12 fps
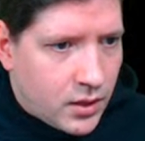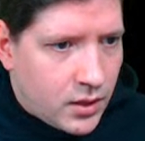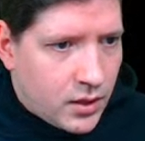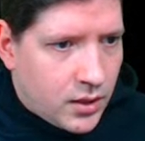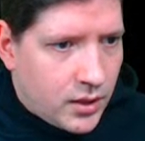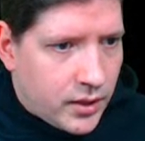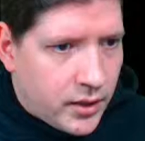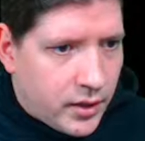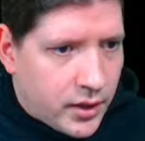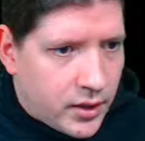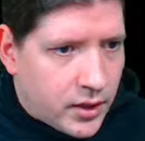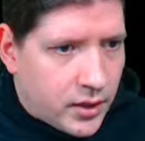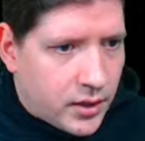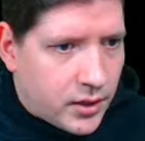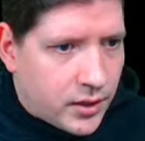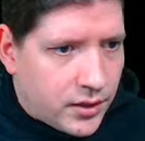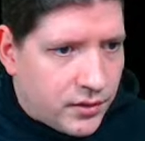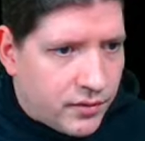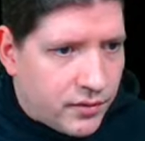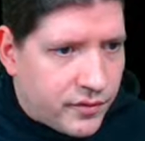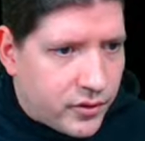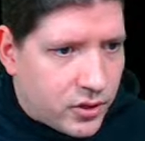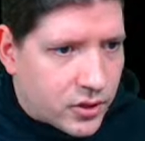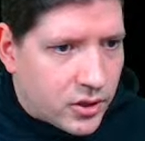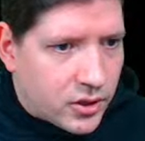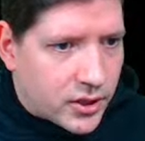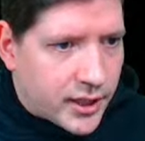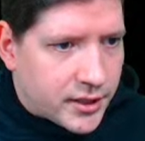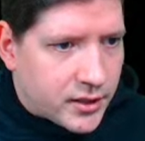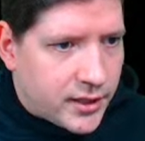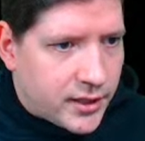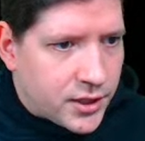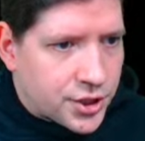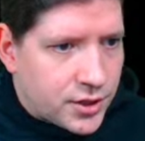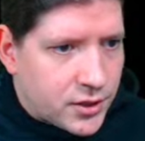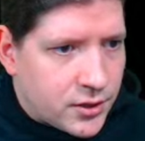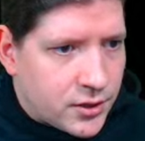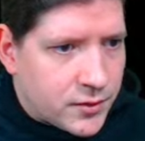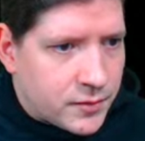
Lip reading: and then for concatenation